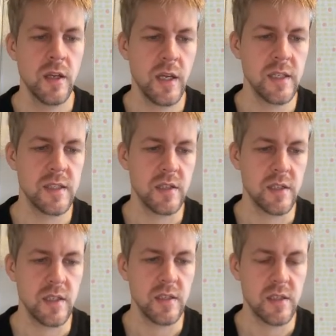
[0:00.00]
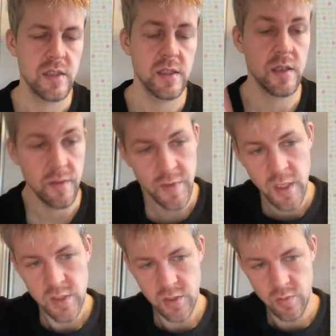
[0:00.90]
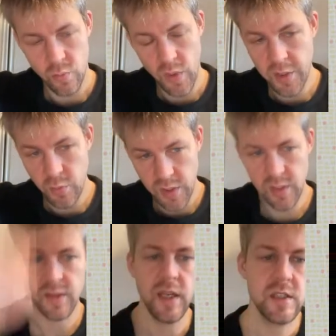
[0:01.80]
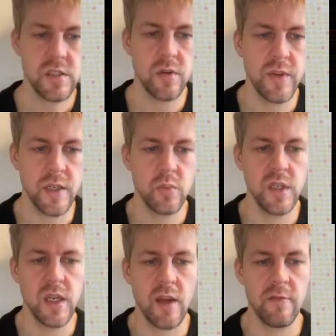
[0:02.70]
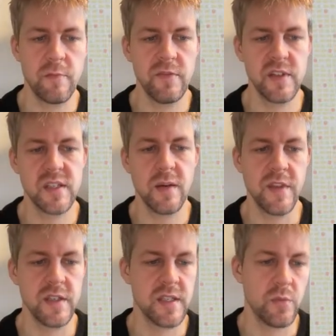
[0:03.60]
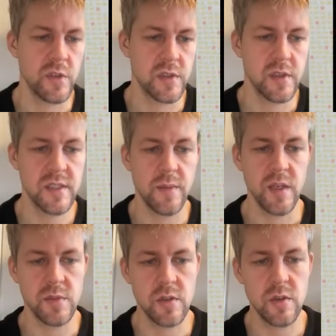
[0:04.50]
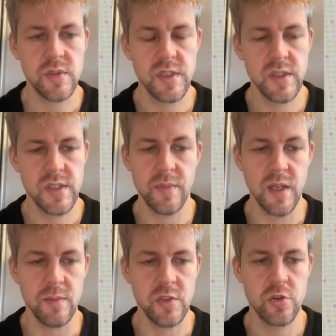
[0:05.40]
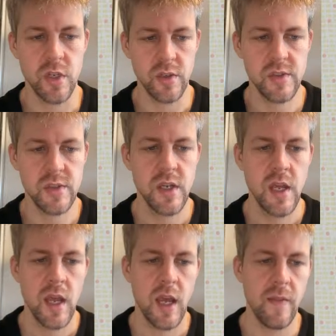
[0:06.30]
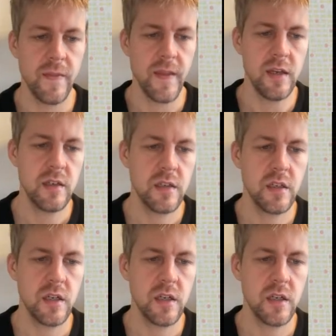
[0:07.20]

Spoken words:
etc, etc, etc. So why do we need that? So that we have prefix sum that sometimes grows, sometimes shrinks, and then